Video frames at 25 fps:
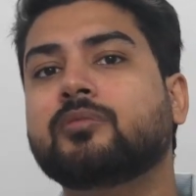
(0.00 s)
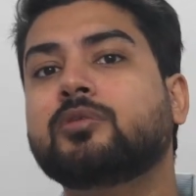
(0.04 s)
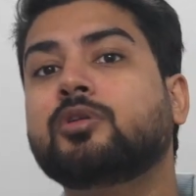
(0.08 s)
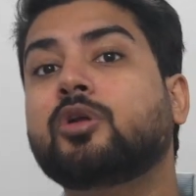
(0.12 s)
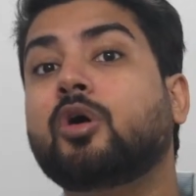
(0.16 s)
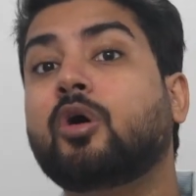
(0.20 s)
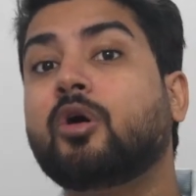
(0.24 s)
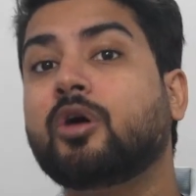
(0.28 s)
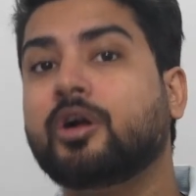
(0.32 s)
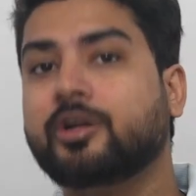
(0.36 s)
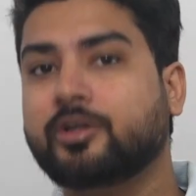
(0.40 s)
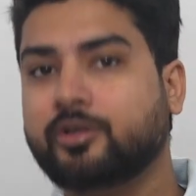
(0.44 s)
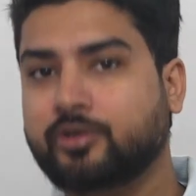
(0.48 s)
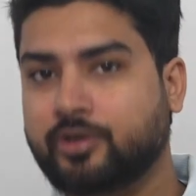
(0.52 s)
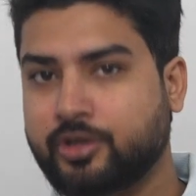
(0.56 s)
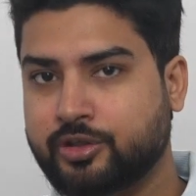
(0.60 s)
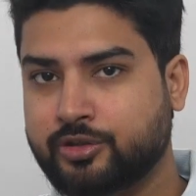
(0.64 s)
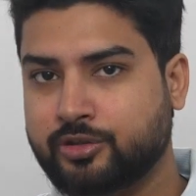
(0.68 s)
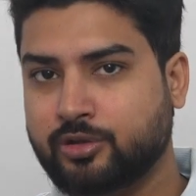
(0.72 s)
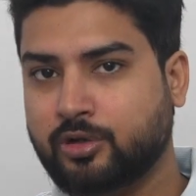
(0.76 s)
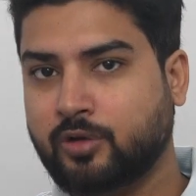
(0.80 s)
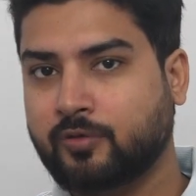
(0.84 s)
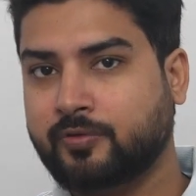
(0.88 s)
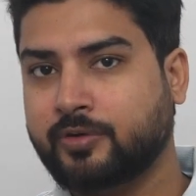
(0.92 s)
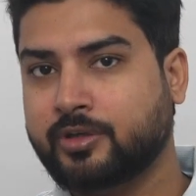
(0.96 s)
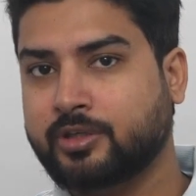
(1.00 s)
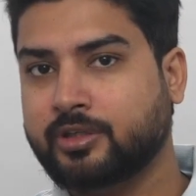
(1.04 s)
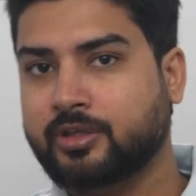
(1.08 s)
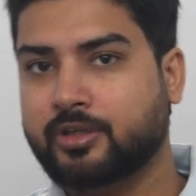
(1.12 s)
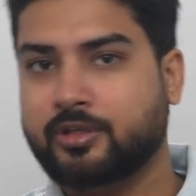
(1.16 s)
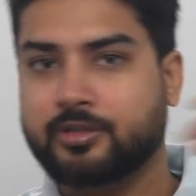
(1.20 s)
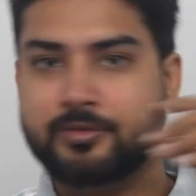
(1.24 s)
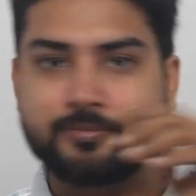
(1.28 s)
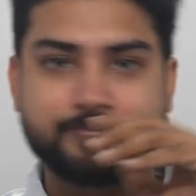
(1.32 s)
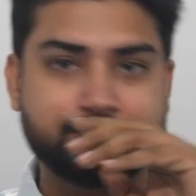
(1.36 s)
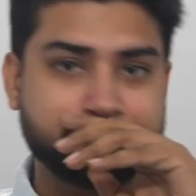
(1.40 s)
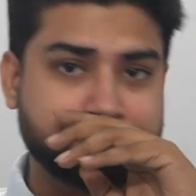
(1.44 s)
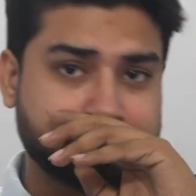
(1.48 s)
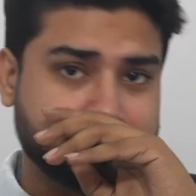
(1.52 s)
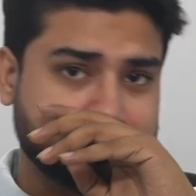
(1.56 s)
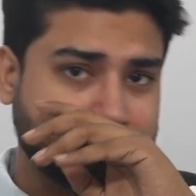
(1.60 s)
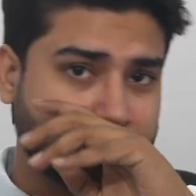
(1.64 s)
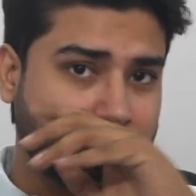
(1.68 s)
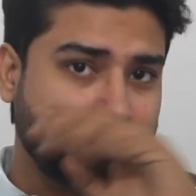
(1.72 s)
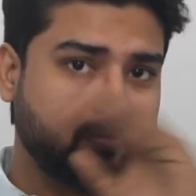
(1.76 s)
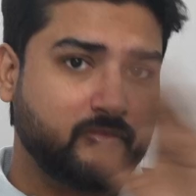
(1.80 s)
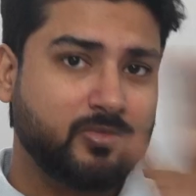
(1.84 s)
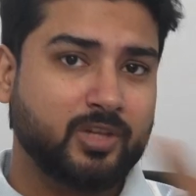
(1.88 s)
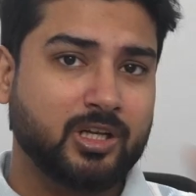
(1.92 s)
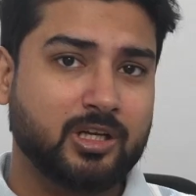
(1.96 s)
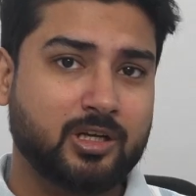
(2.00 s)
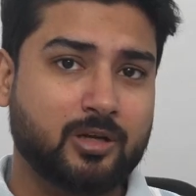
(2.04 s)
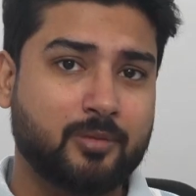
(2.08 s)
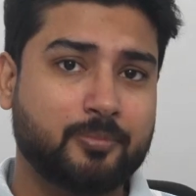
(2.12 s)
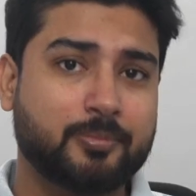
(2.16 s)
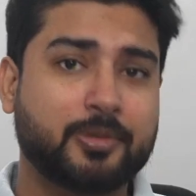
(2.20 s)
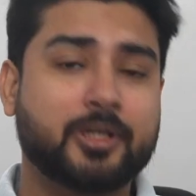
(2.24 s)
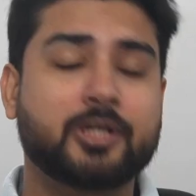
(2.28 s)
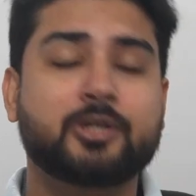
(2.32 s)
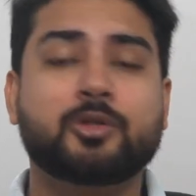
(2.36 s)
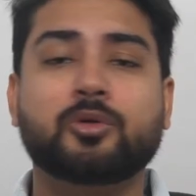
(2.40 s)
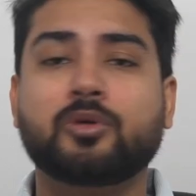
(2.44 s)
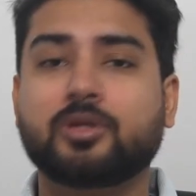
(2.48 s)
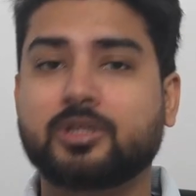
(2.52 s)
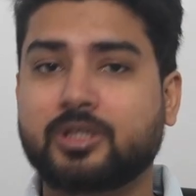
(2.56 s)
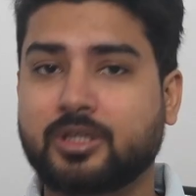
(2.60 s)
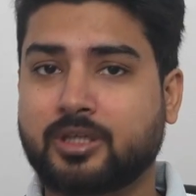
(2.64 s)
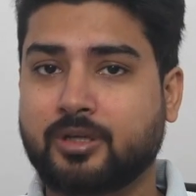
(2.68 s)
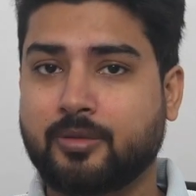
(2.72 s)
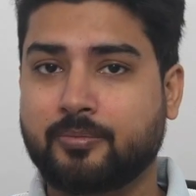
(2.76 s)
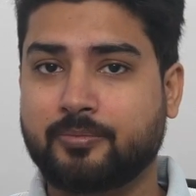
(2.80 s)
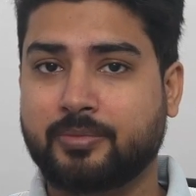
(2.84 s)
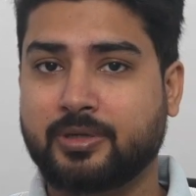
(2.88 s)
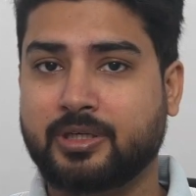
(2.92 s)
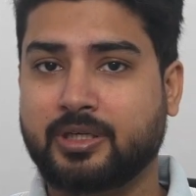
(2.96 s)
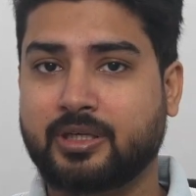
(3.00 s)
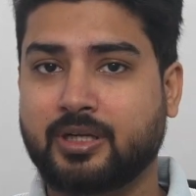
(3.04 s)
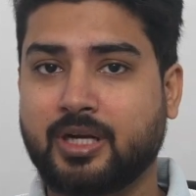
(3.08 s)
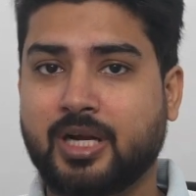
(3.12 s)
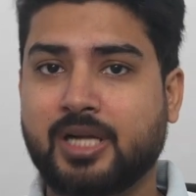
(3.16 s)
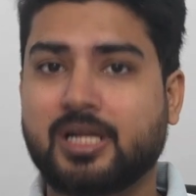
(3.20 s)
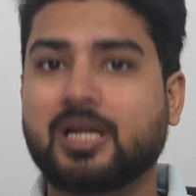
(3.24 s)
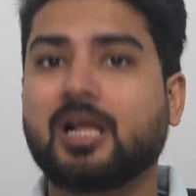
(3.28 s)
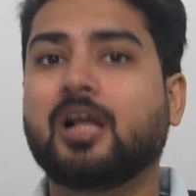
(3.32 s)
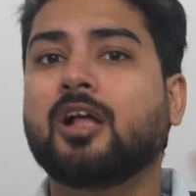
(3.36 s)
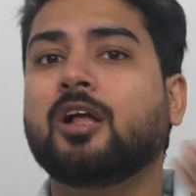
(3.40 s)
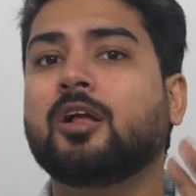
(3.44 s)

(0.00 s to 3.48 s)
longer duration of intern compared to other company, right?